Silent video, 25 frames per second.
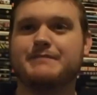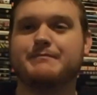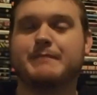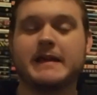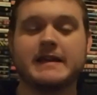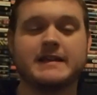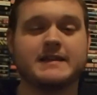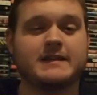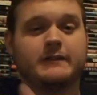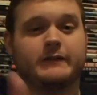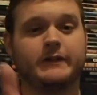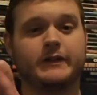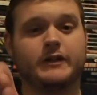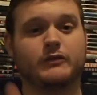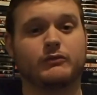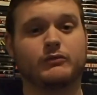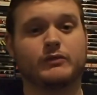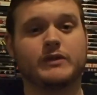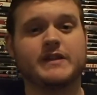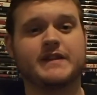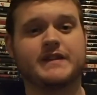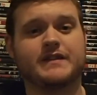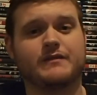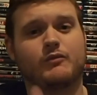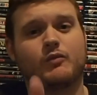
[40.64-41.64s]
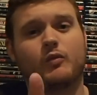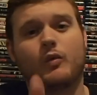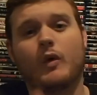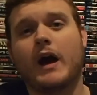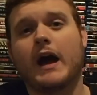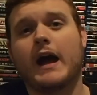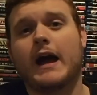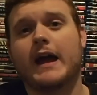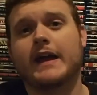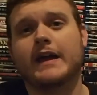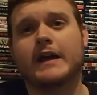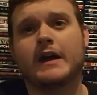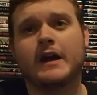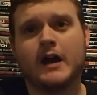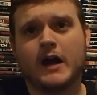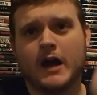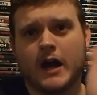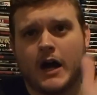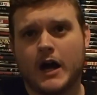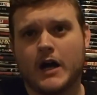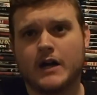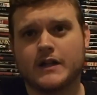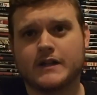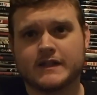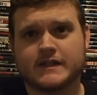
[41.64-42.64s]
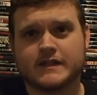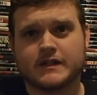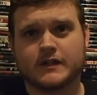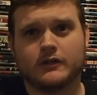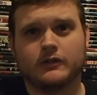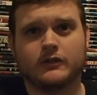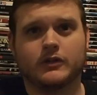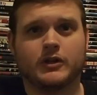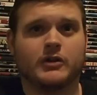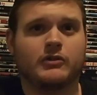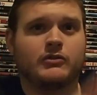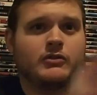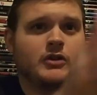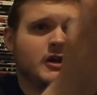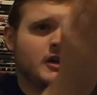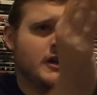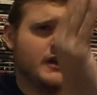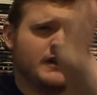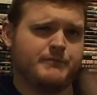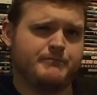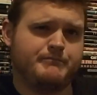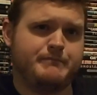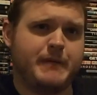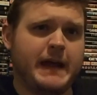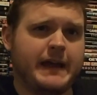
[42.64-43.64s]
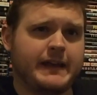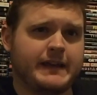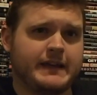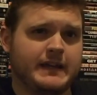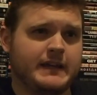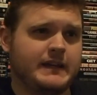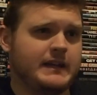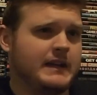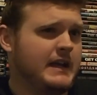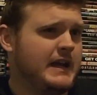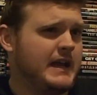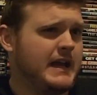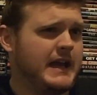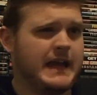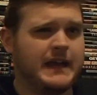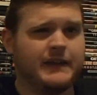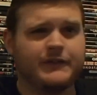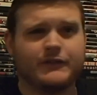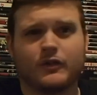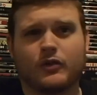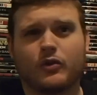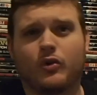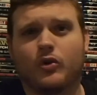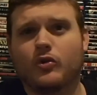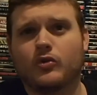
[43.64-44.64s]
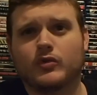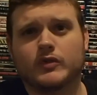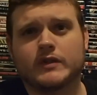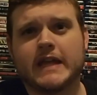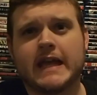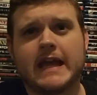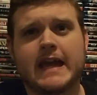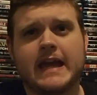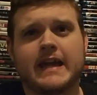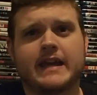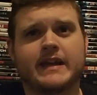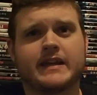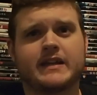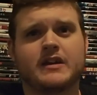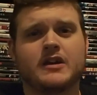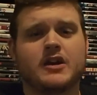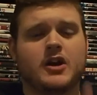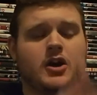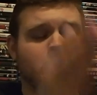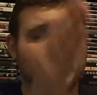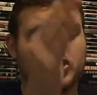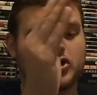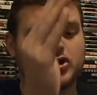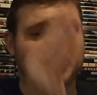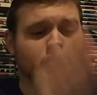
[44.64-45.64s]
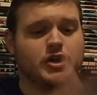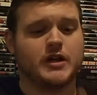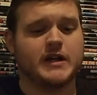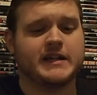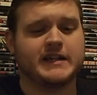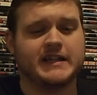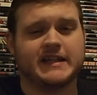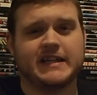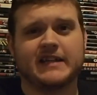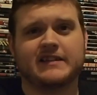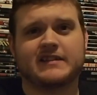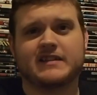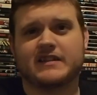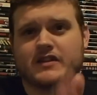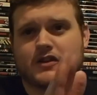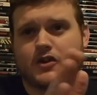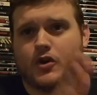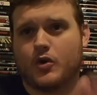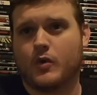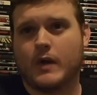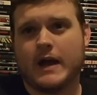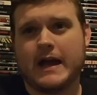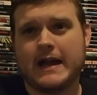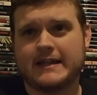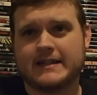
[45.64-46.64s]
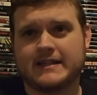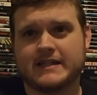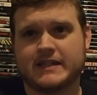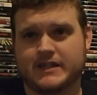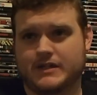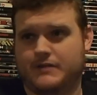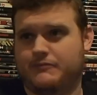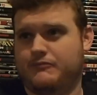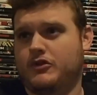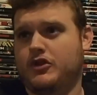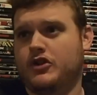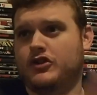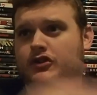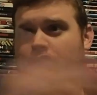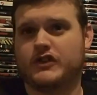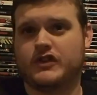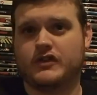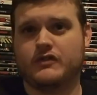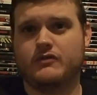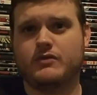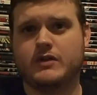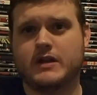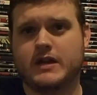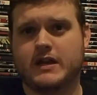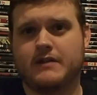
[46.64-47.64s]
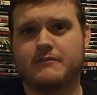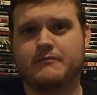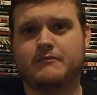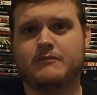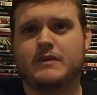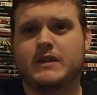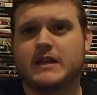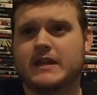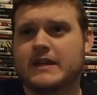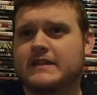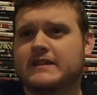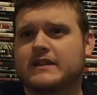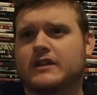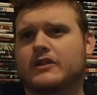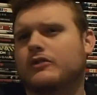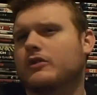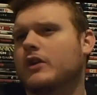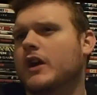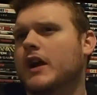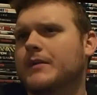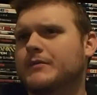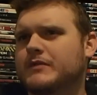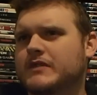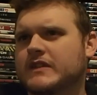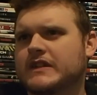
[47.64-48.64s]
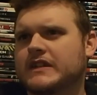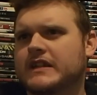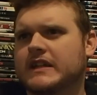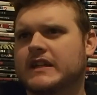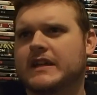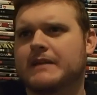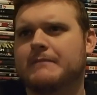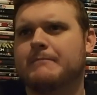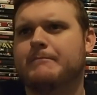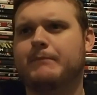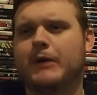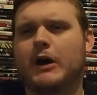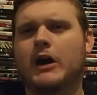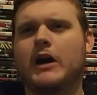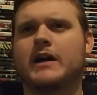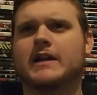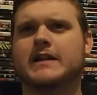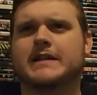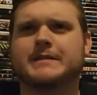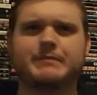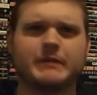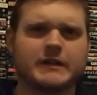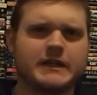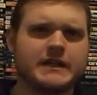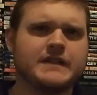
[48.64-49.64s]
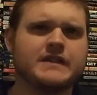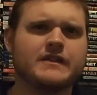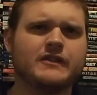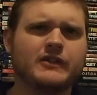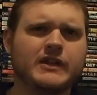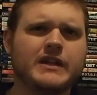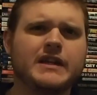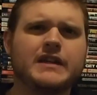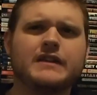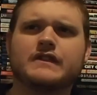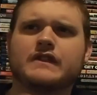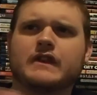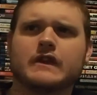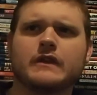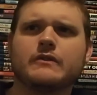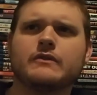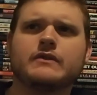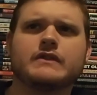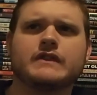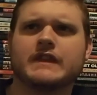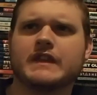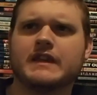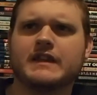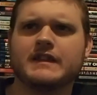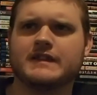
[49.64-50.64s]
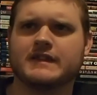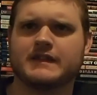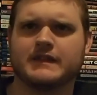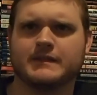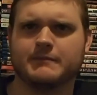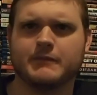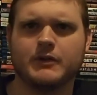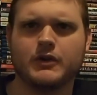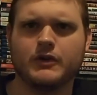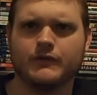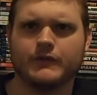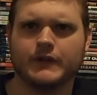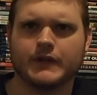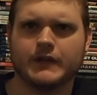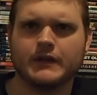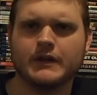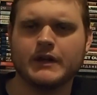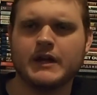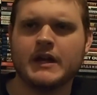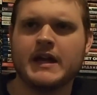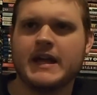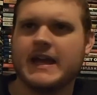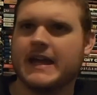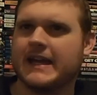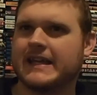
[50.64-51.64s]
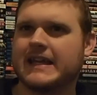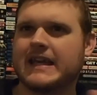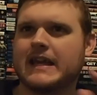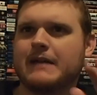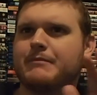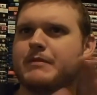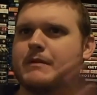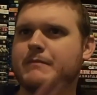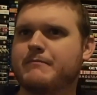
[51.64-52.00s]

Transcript: basically the reason why Han Solo, Beckett, and their whole gang are trying to get this coaxium to him. He's a crime syndicate boss, but he's only in 2 scenes of the movie. It can't be